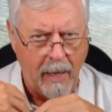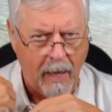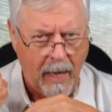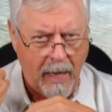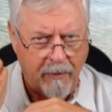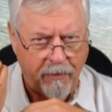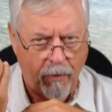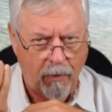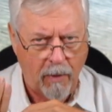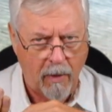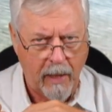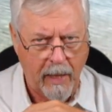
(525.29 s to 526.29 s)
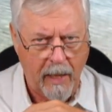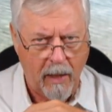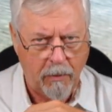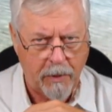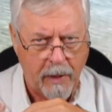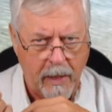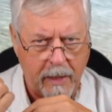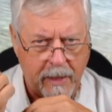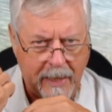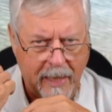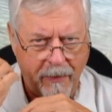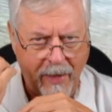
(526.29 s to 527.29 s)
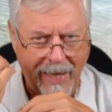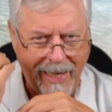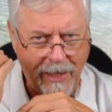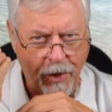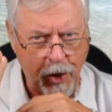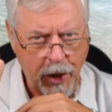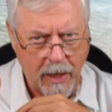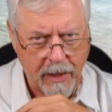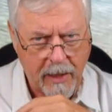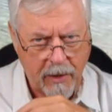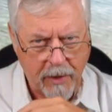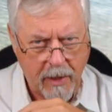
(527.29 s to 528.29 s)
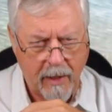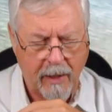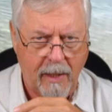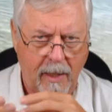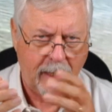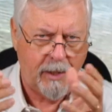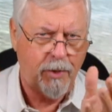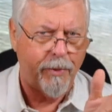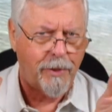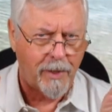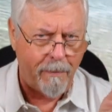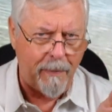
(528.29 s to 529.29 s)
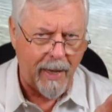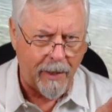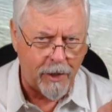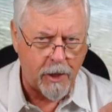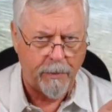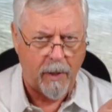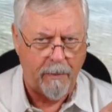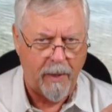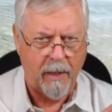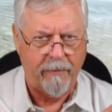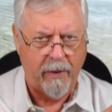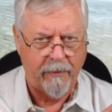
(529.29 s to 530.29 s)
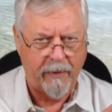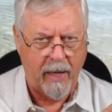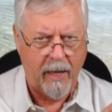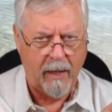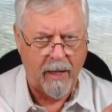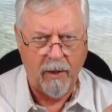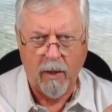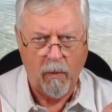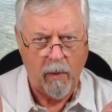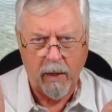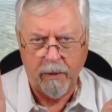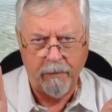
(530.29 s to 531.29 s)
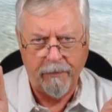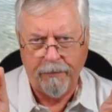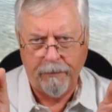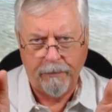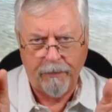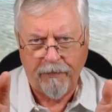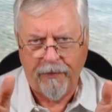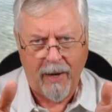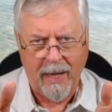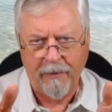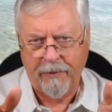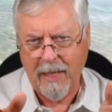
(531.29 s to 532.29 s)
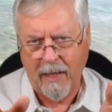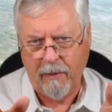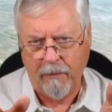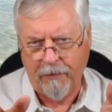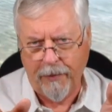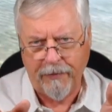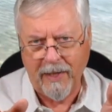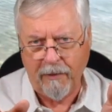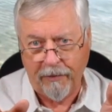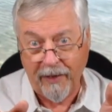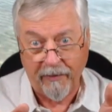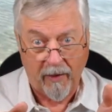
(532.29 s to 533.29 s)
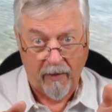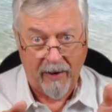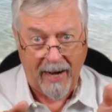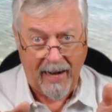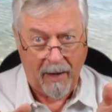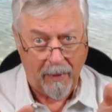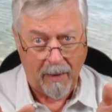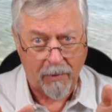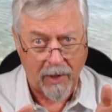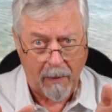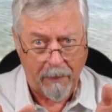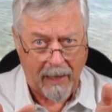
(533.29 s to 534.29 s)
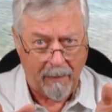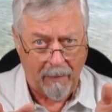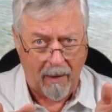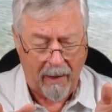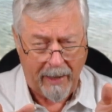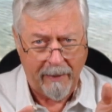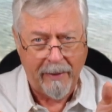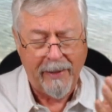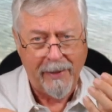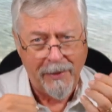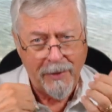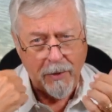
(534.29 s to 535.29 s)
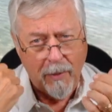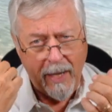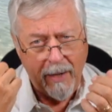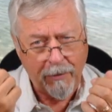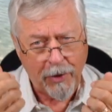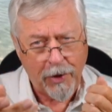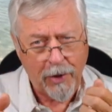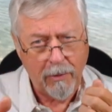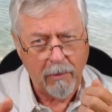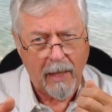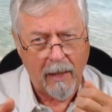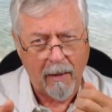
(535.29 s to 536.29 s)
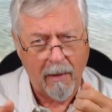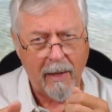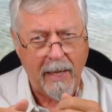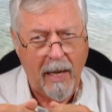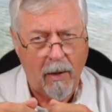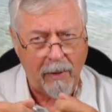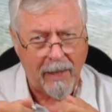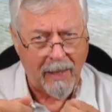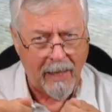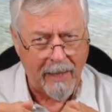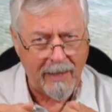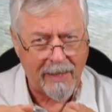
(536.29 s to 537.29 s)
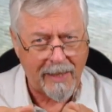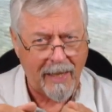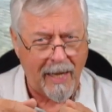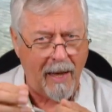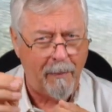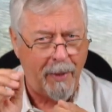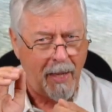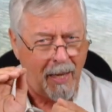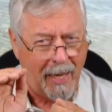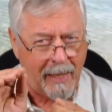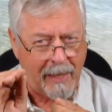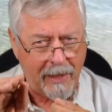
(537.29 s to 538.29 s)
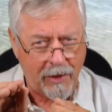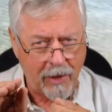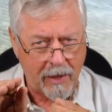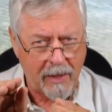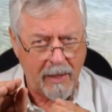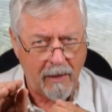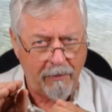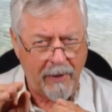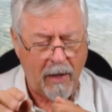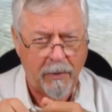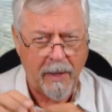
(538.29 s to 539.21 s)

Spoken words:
I have to roll it out to get the head just outside of the guide so there's a manageable amount of overhang. I don't want 5, 10, 15 feet of overhang when I'm trying to pick up line. So I have to shoot line out and let it slip and get just enough out.